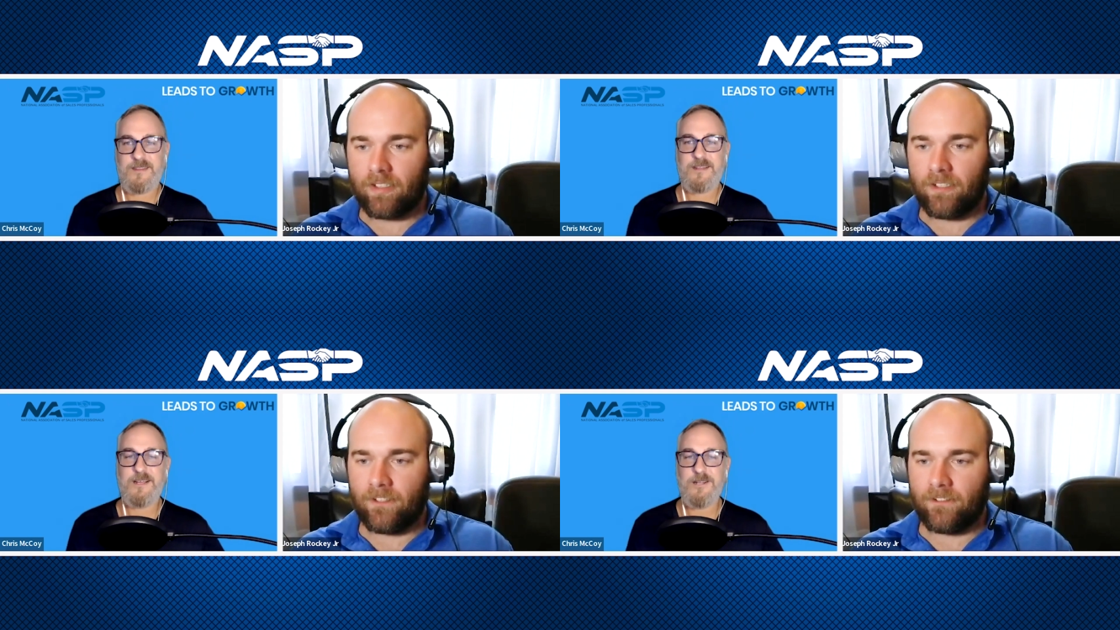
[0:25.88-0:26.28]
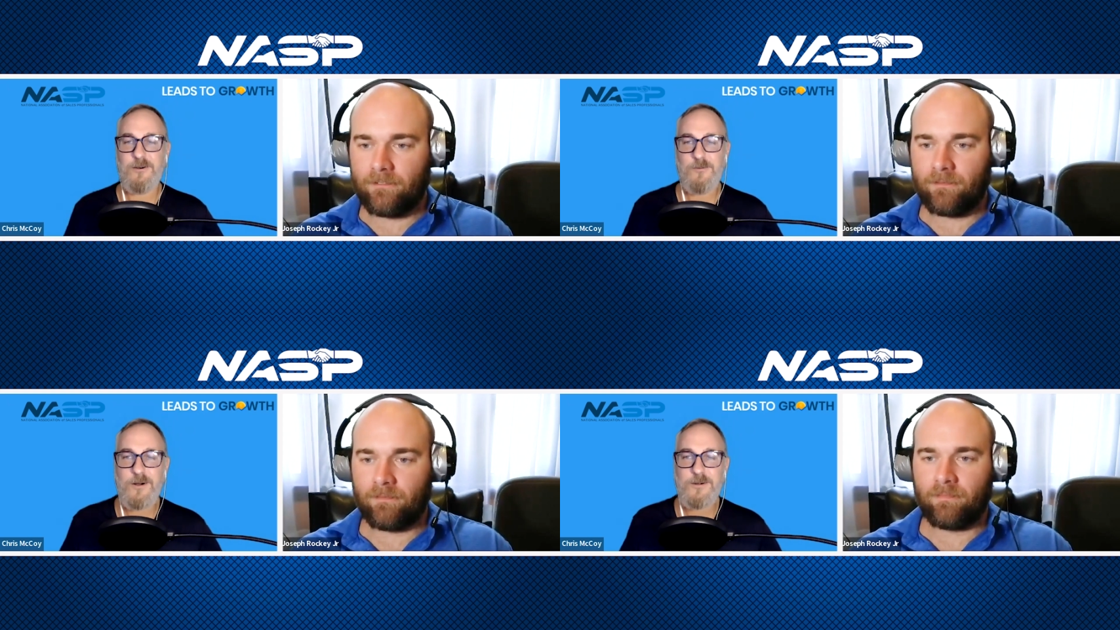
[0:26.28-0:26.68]

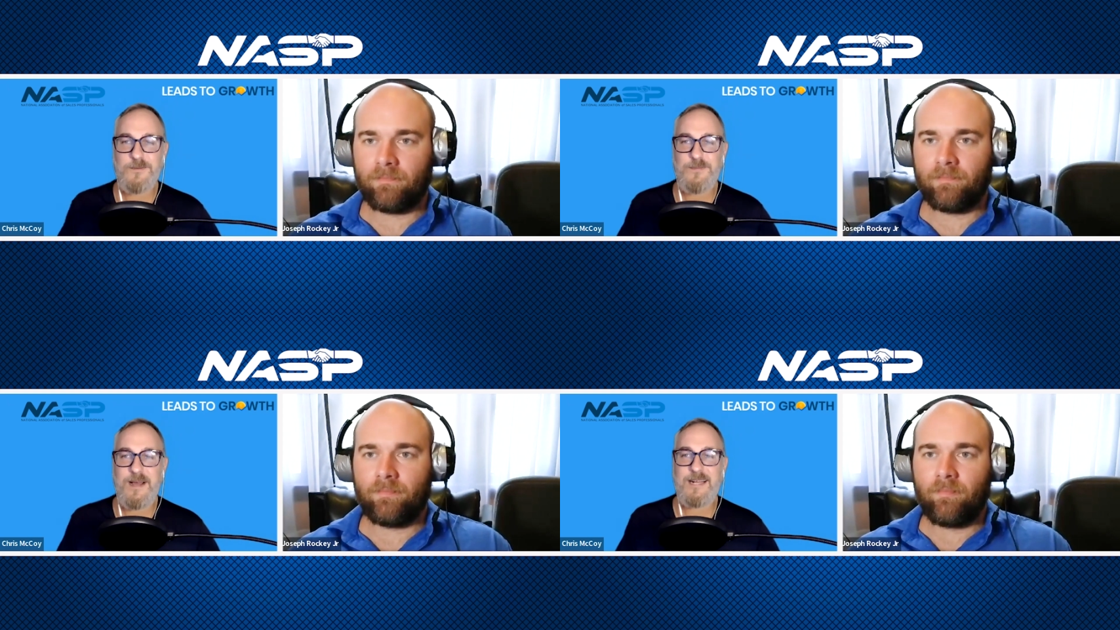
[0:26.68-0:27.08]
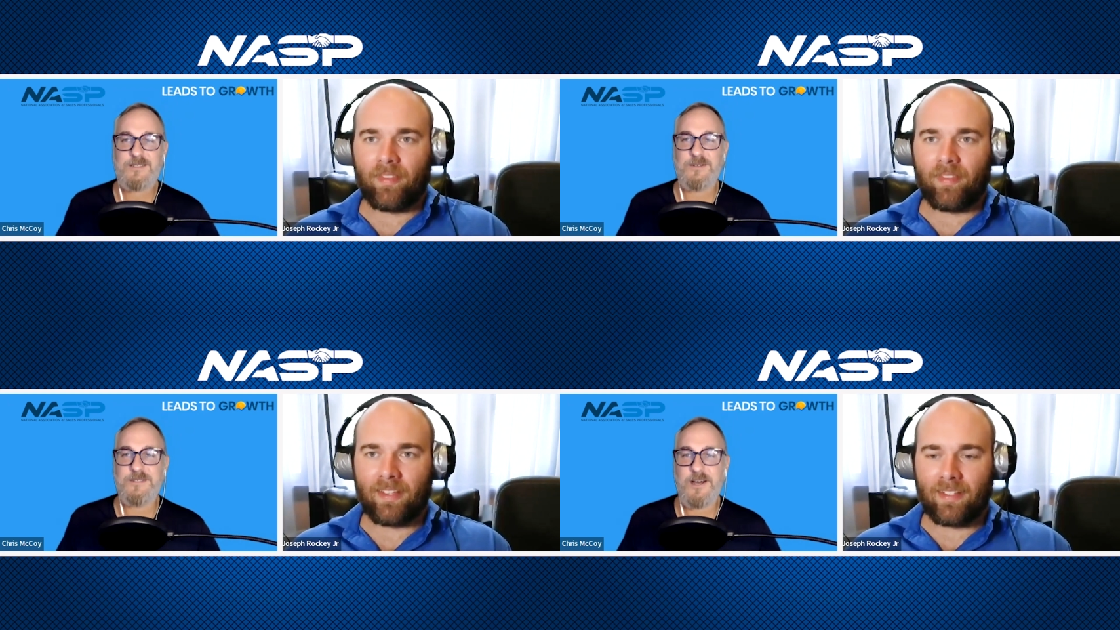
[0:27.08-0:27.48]
Speaker 1: Hello and welcome back
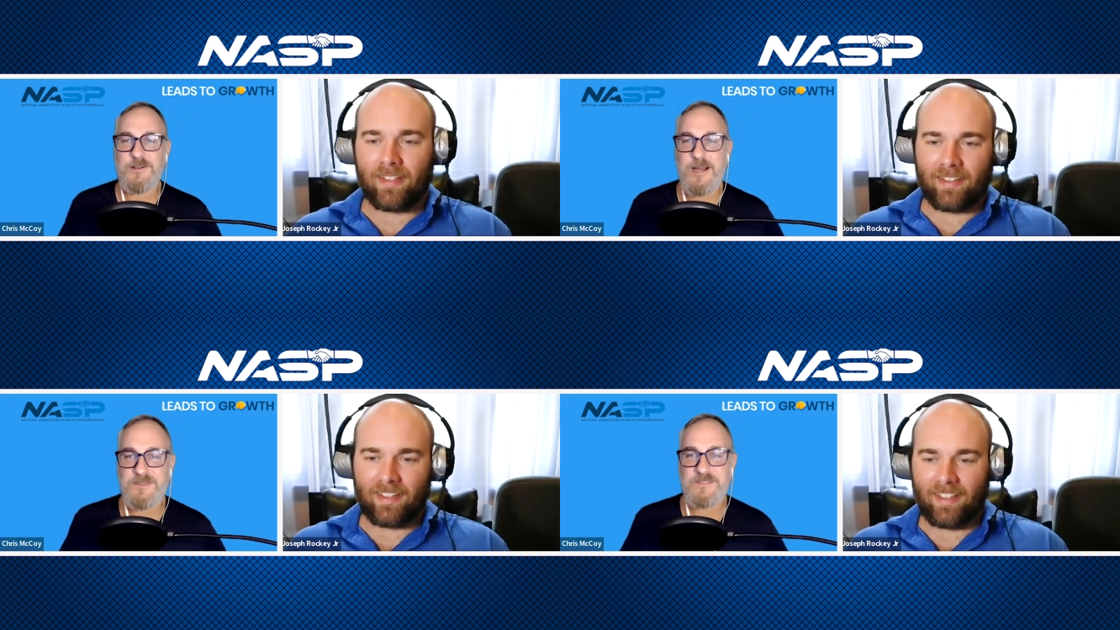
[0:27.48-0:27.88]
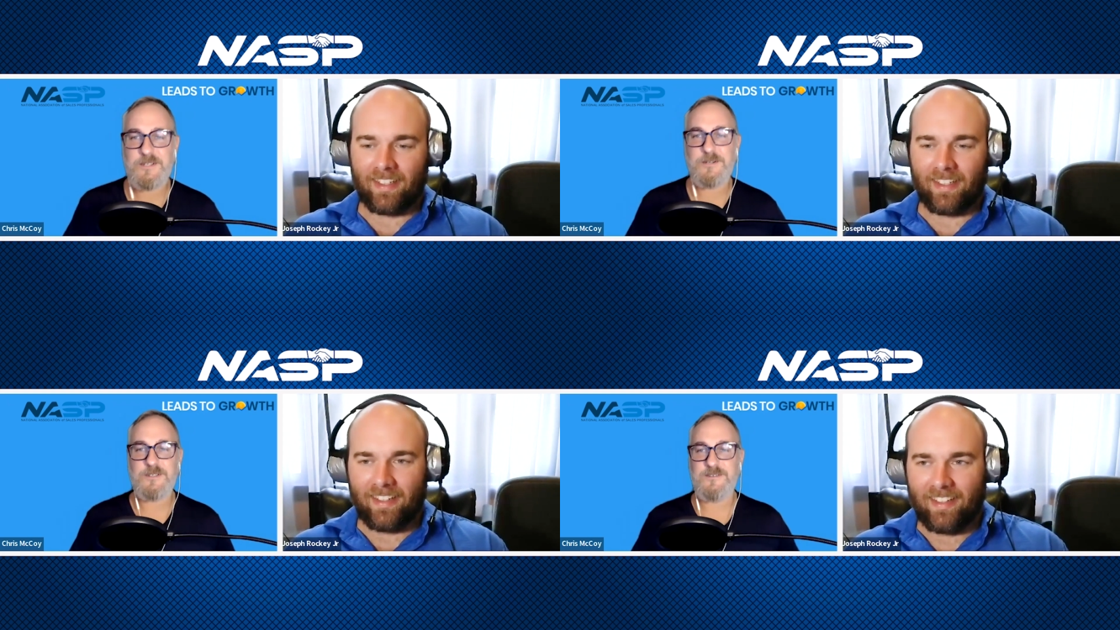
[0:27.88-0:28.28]
to another
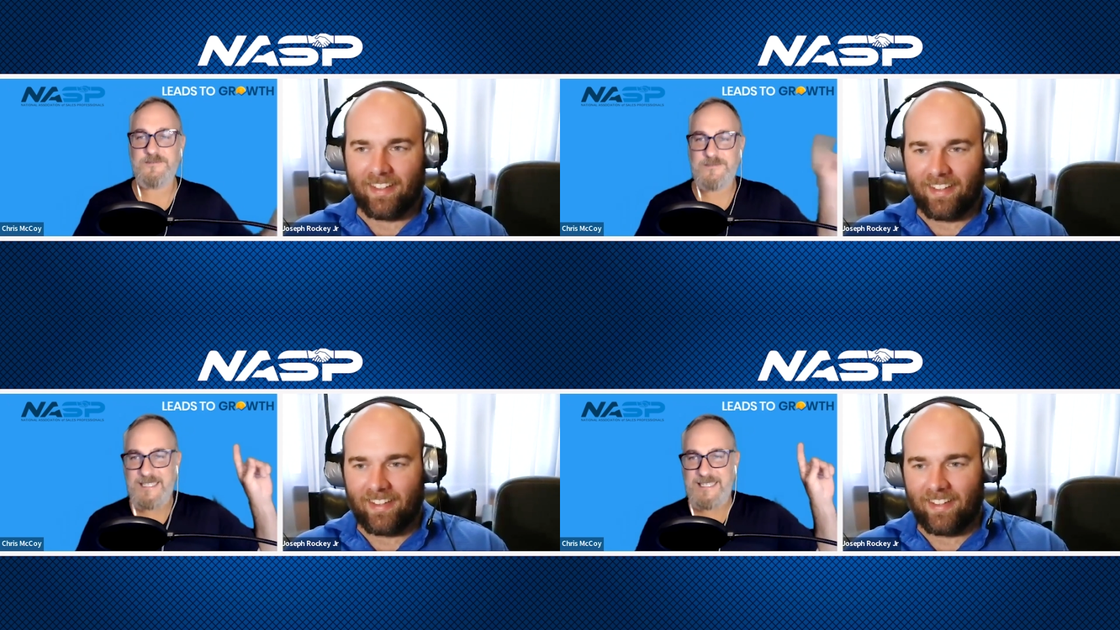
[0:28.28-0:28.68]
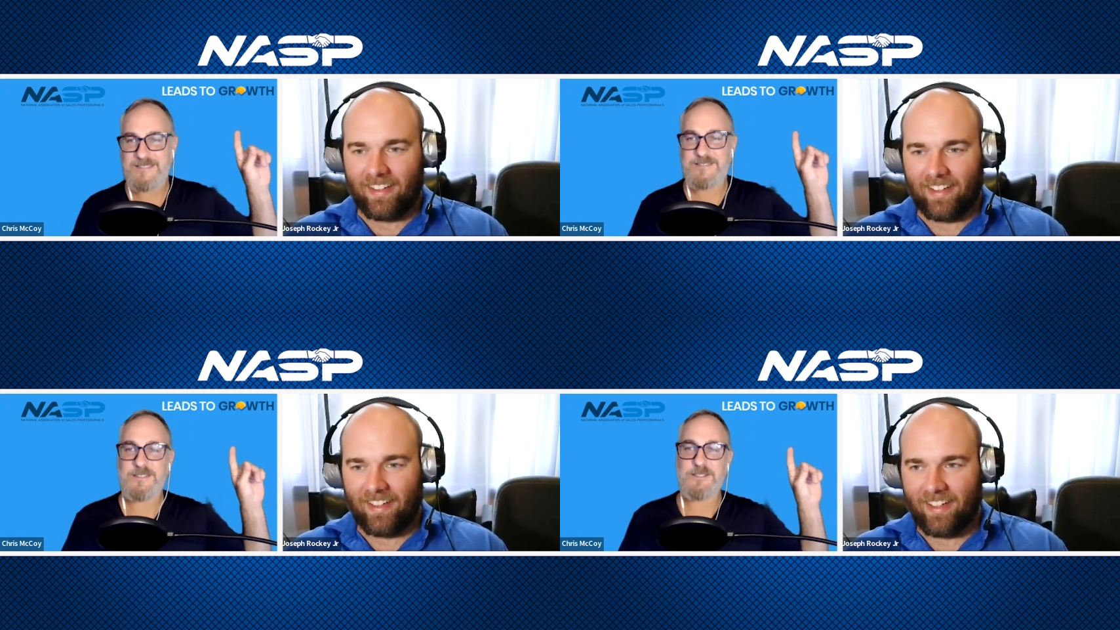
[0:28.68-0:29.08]
episode of
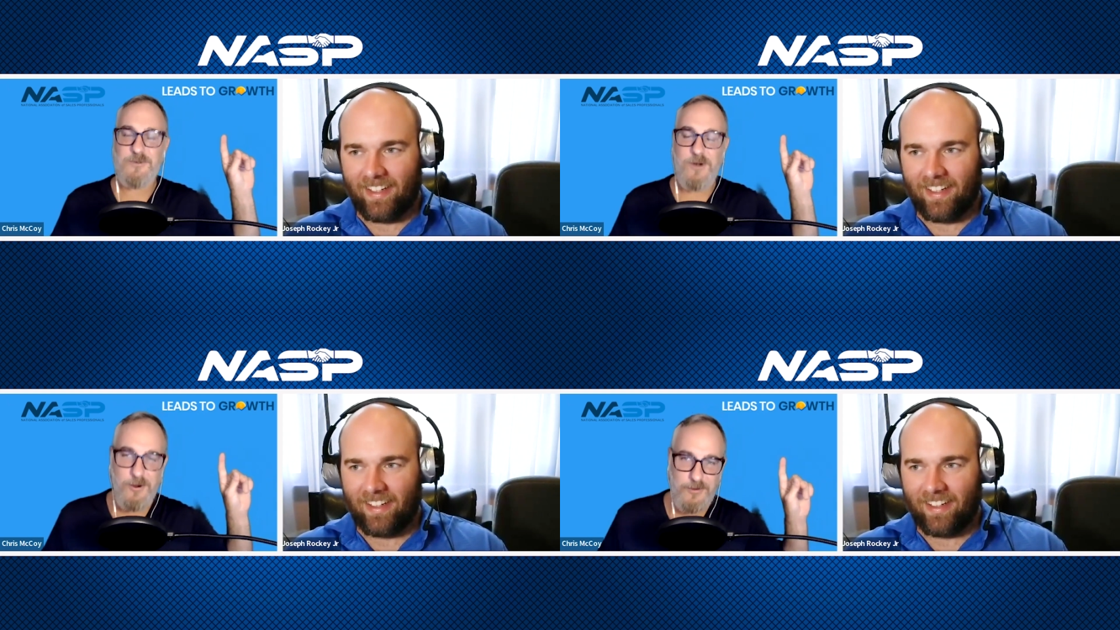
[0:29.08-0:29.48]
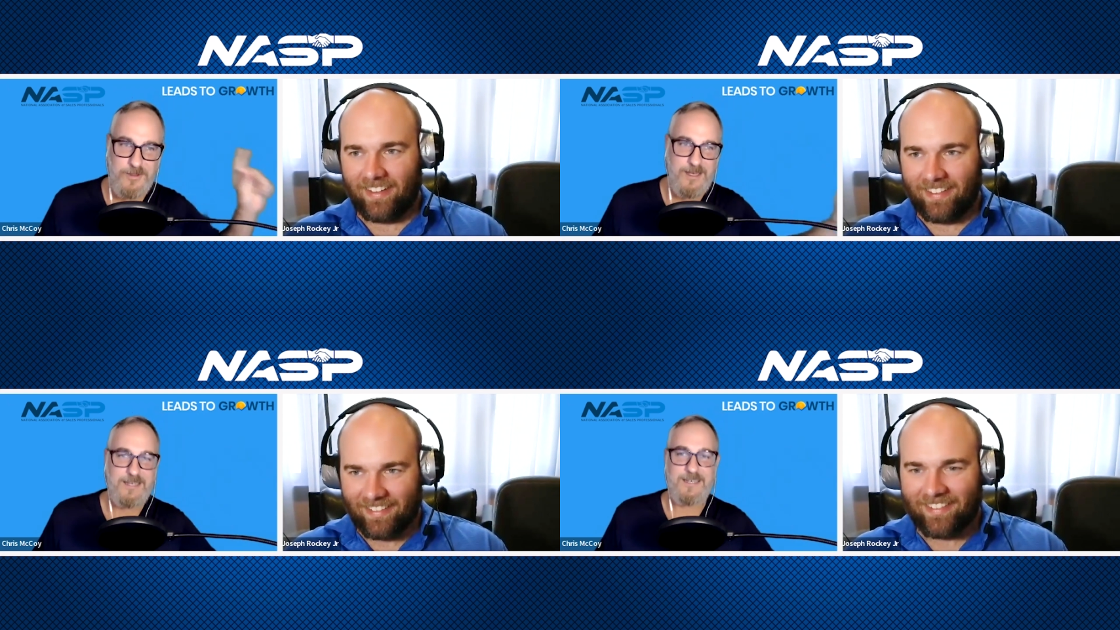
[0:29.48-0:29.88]
Leads to
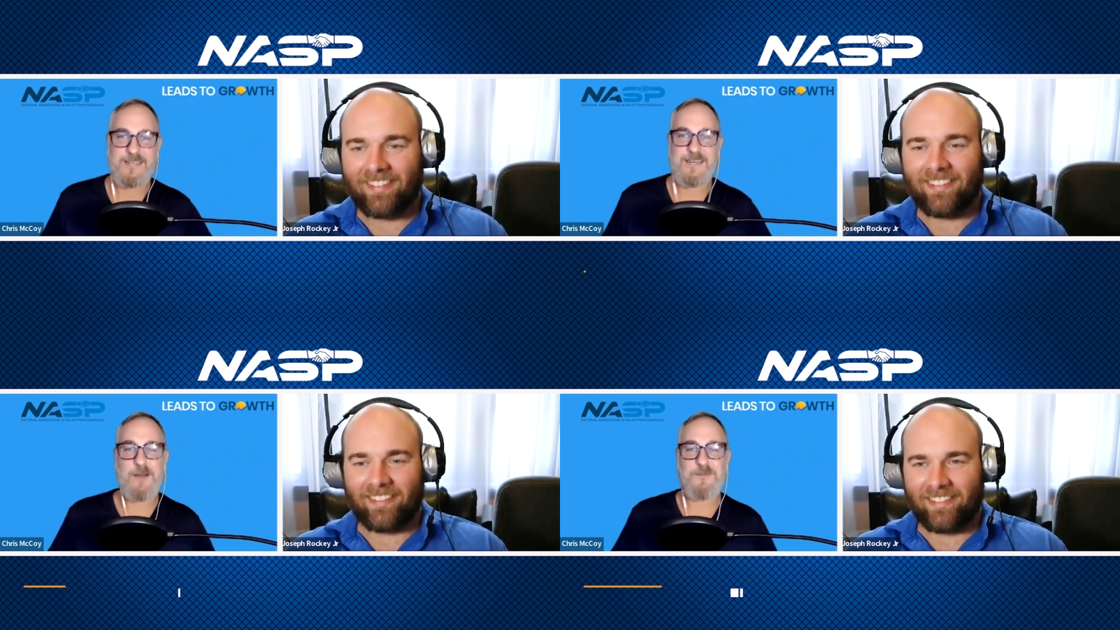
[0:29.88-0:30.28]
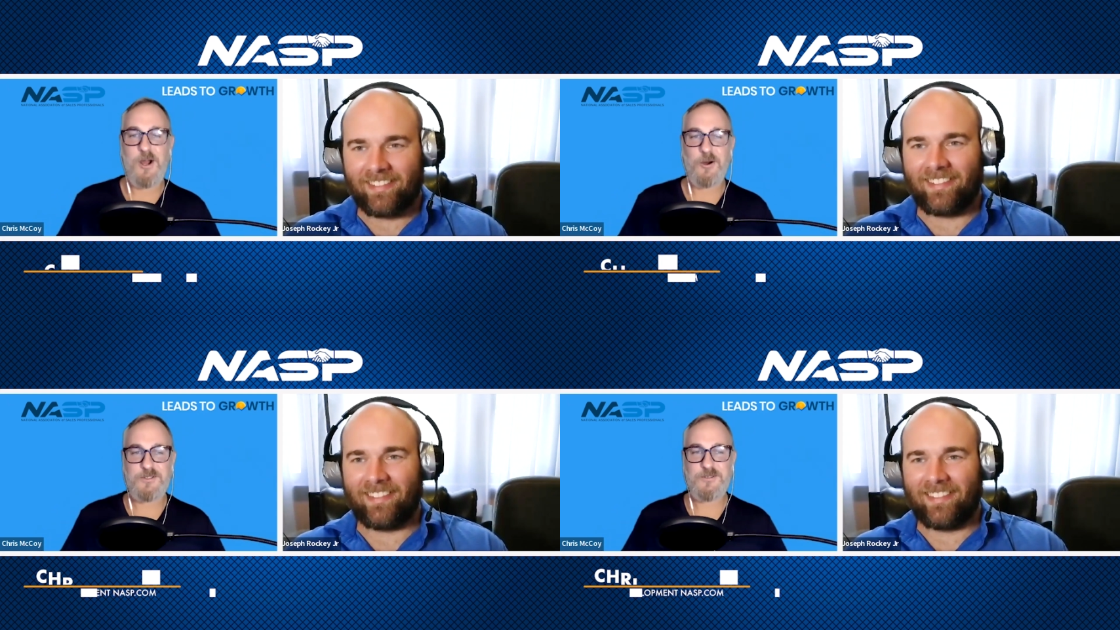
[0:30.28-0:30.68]
Growth. I'm your host,